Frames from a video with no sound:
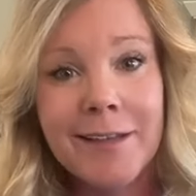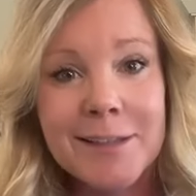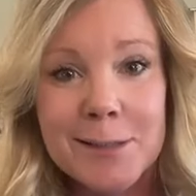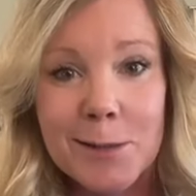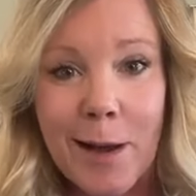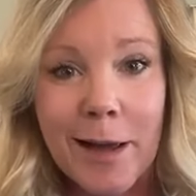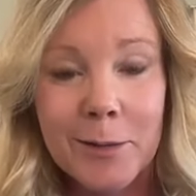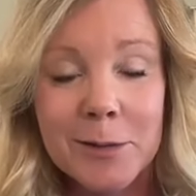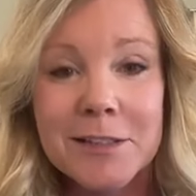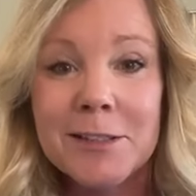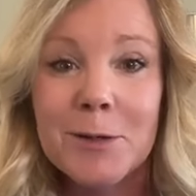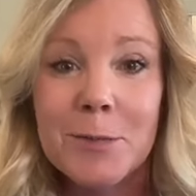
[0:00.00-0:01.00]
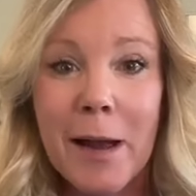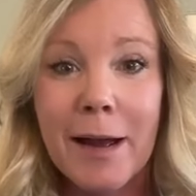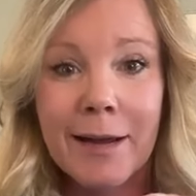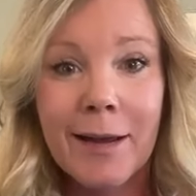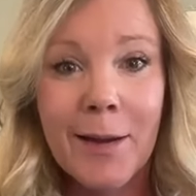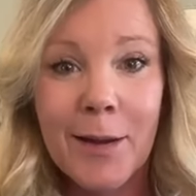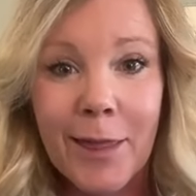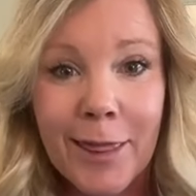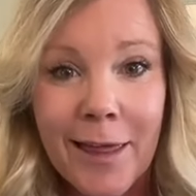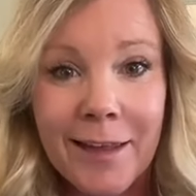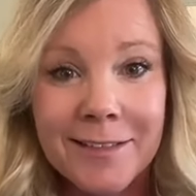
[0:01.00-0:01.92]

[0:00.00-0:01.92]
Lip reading: So I will see you back then.